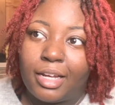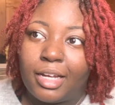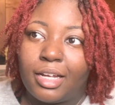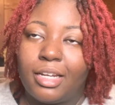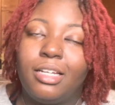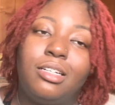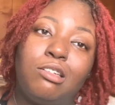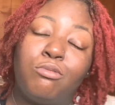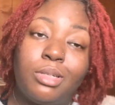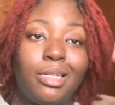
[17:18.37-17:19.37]
and he
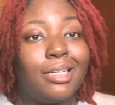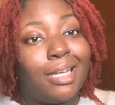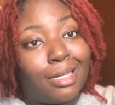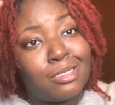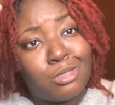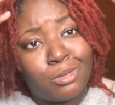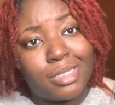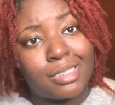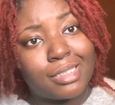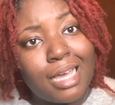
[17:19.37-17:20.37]
couldn't really get into
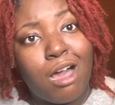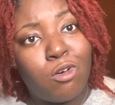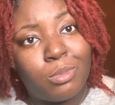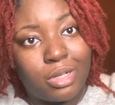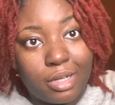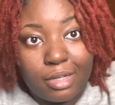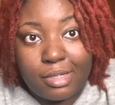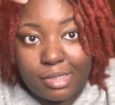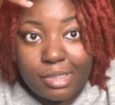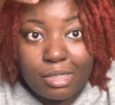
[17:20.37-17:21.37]
his scalp
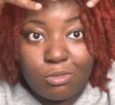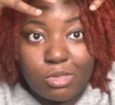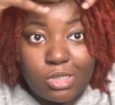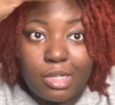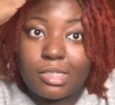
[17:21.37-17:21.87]
because it was